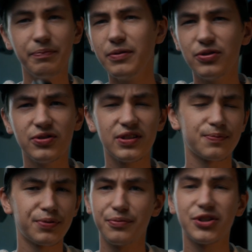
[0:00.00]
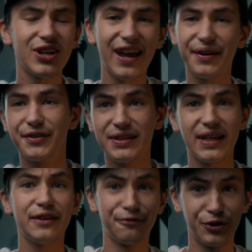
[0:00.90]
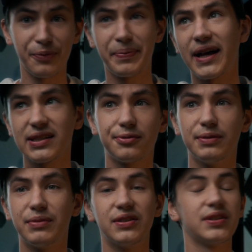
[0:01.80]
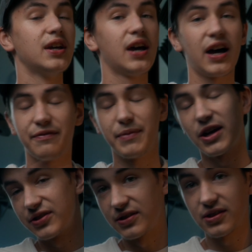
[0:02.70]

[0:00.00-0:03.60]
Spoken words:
I've been using this pretty much every day for the past 3 months. I've mounted